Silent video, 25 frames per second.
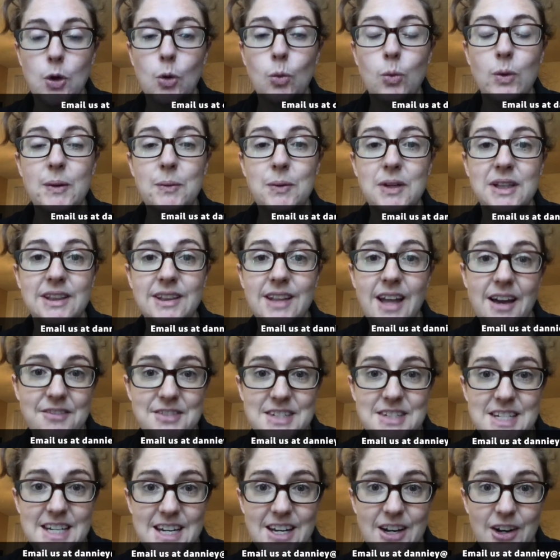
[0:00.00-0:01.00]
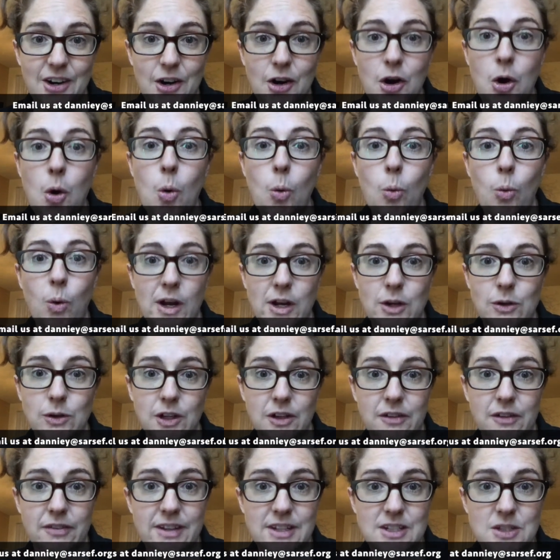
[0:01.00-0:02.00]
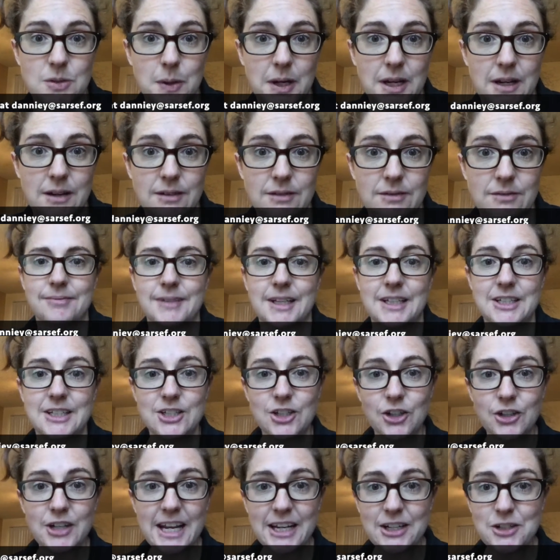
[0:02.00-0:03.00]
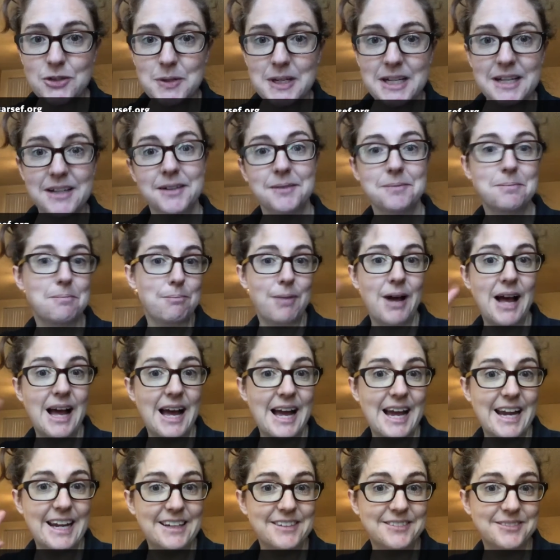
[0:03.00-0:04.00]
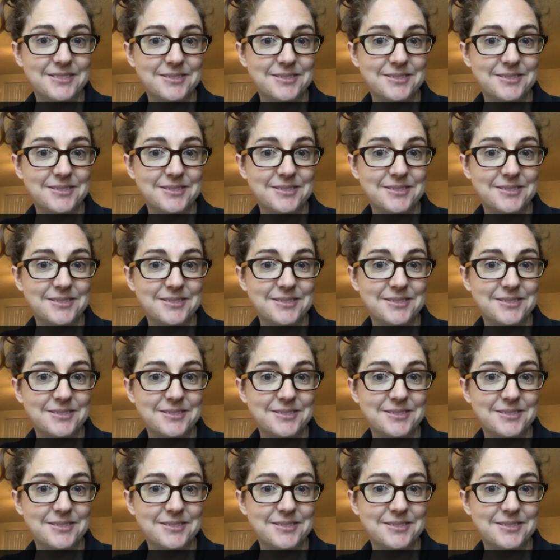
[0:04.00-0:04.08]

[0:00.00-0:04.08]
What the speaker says: We would love to hear what you learned this week. Until next week, bye!